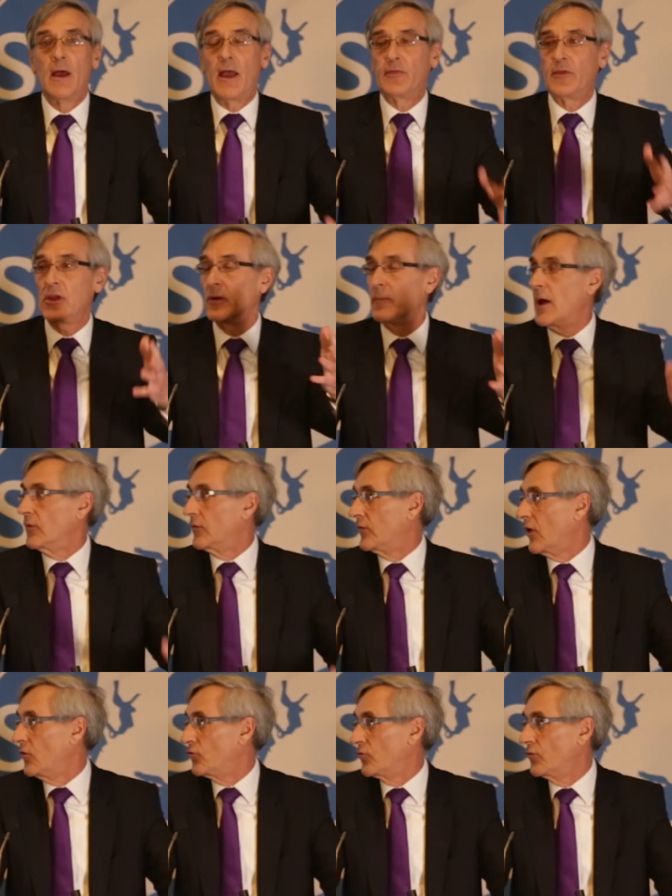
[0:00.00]
I think about
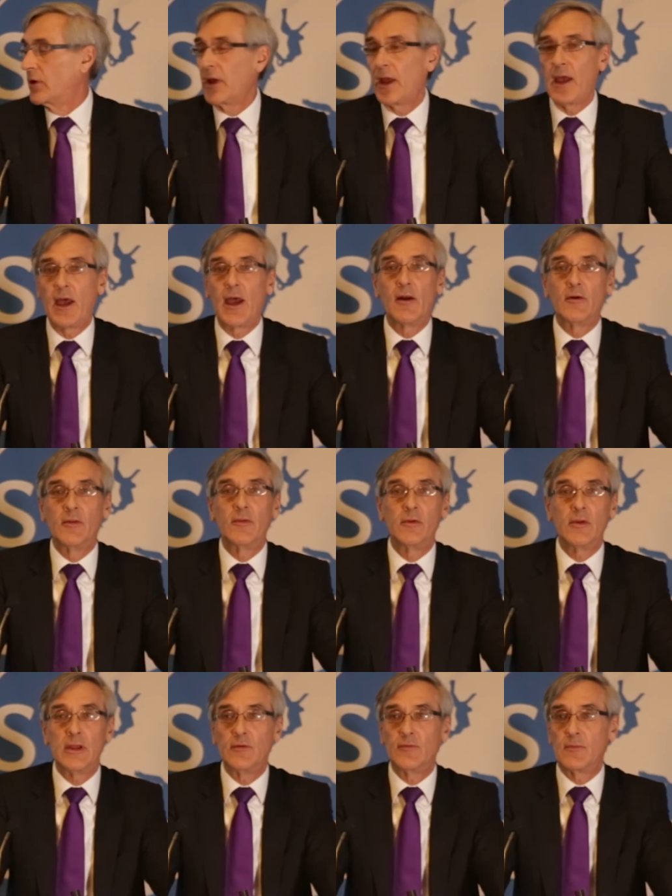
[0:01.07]
social care and the
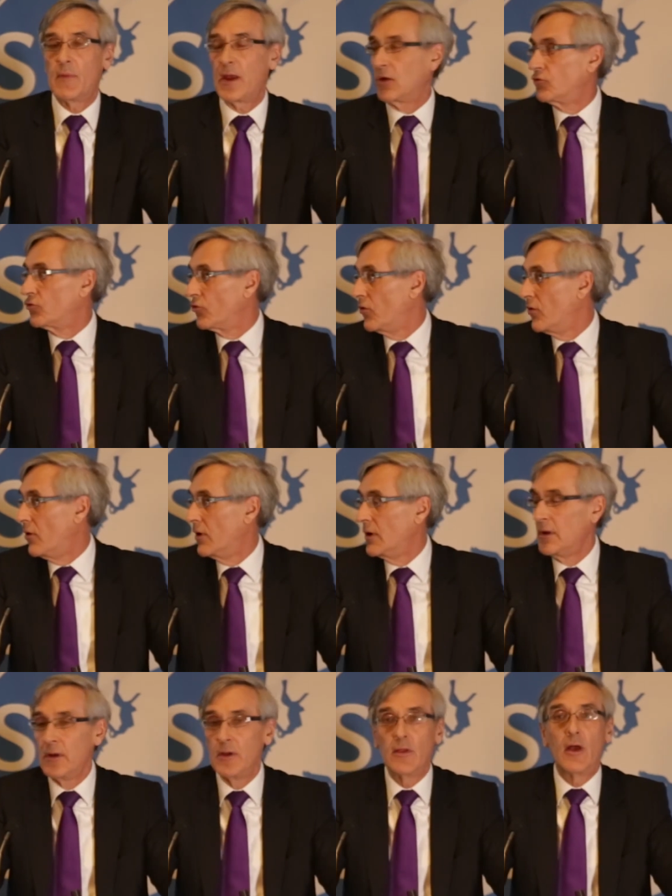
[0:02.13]
need to make
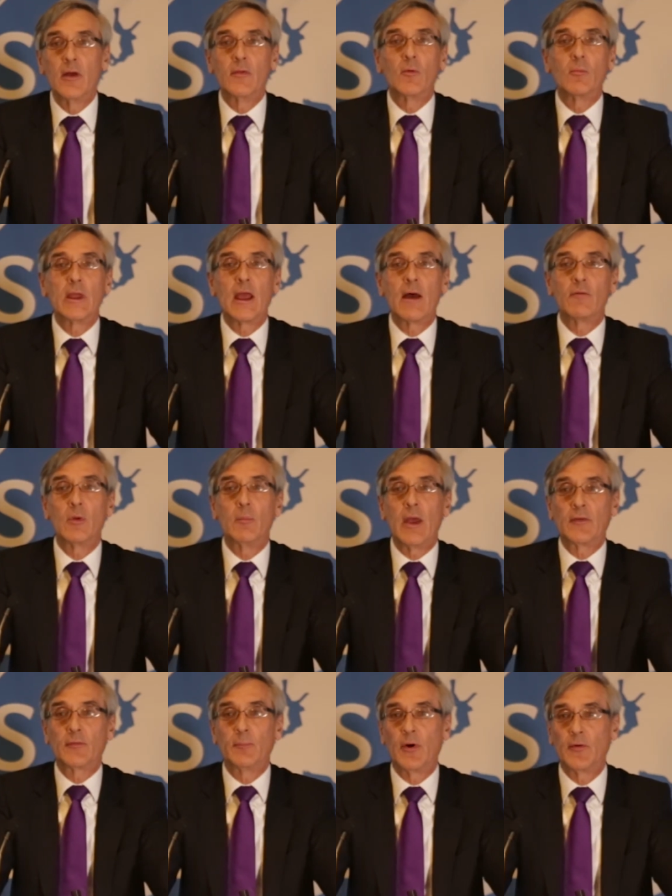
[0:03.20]
sure that we have the
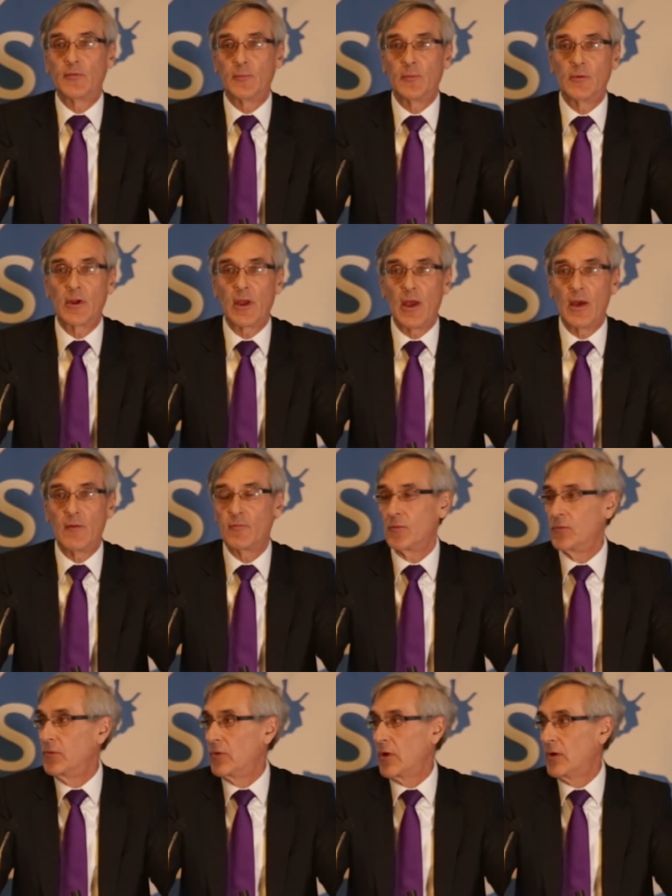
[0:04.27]
best possible care
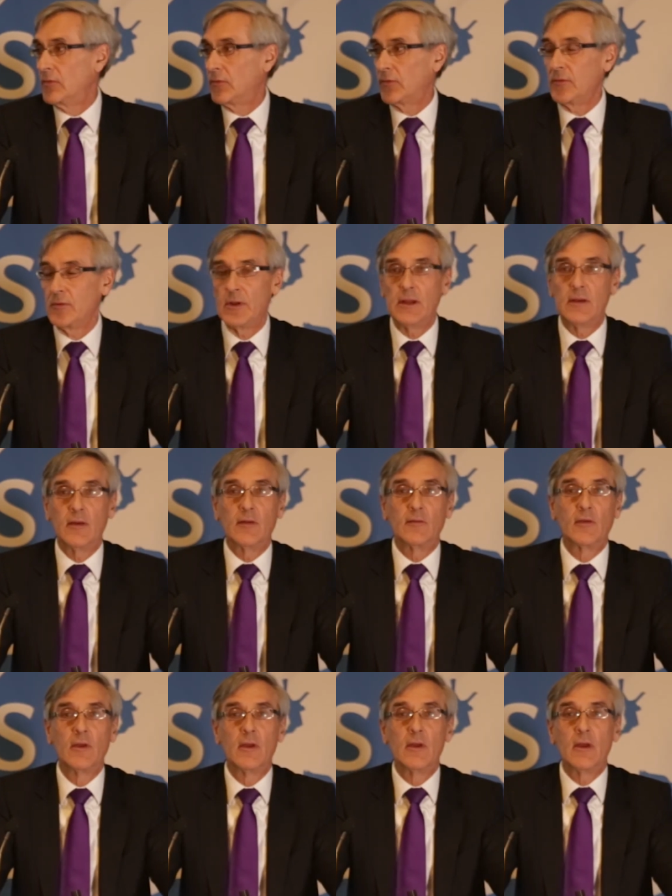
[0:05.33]
for all those who need
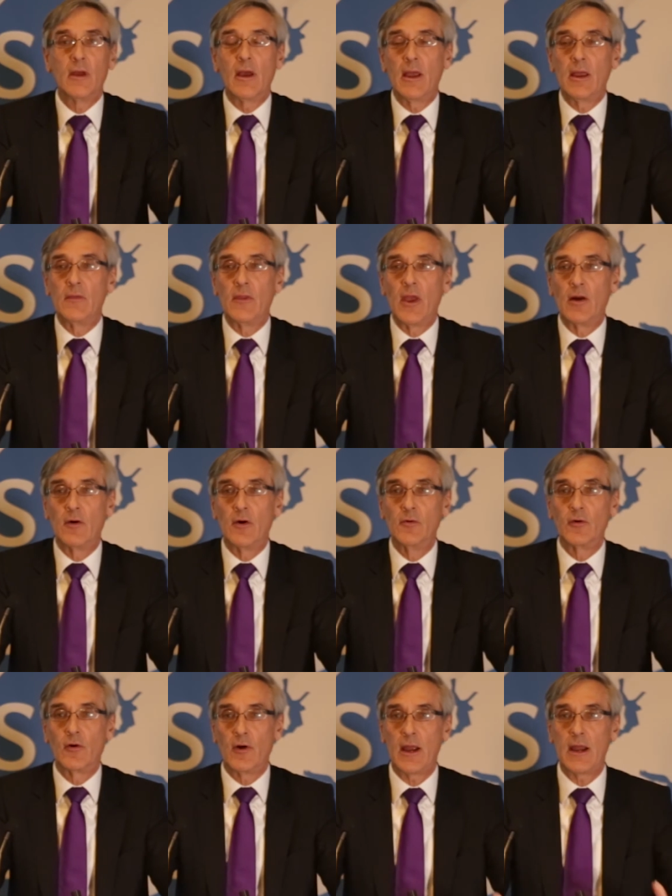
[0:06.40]
it in their
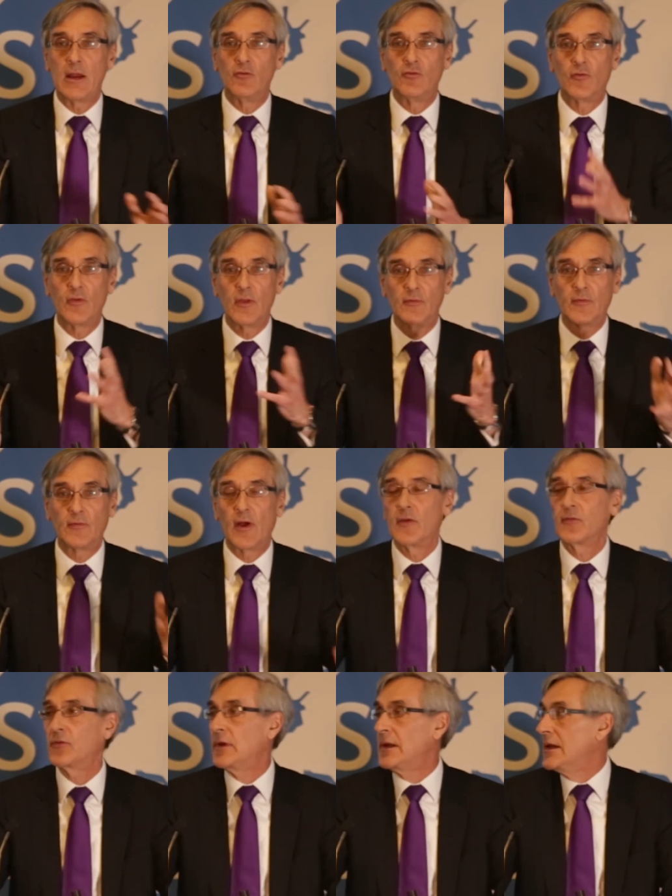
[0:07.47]
older age. This
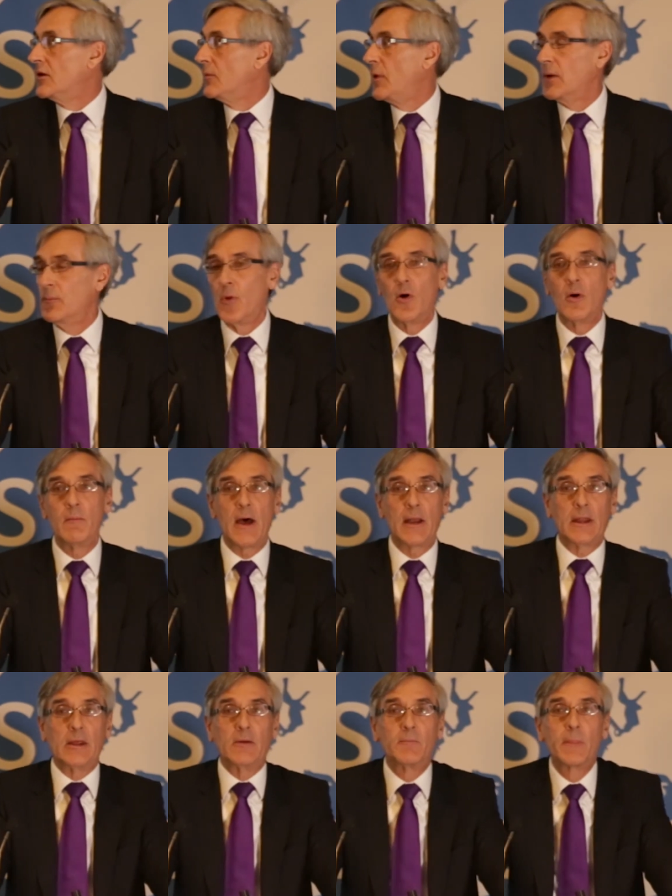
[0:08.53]
does need a bit more
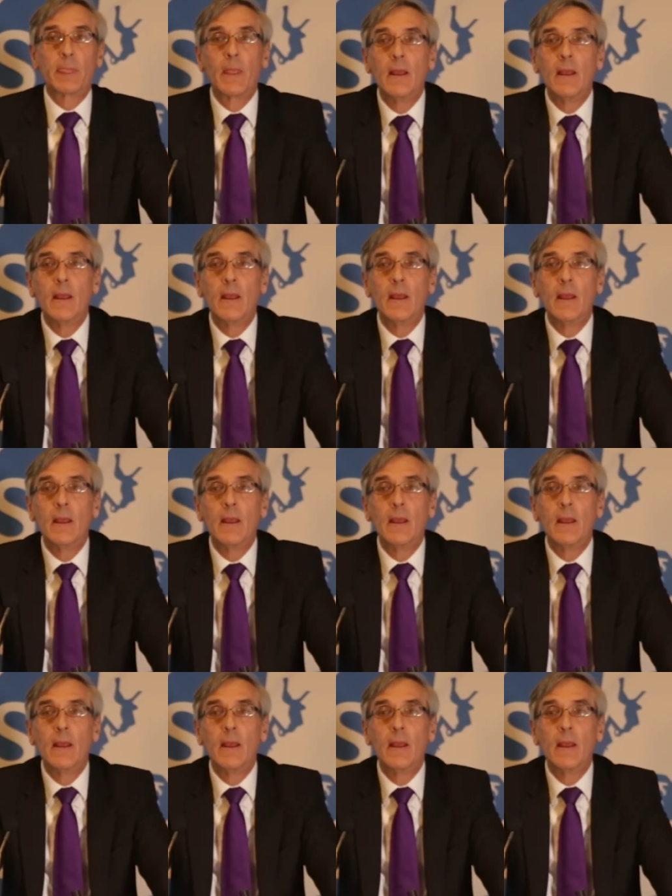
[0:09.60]
money.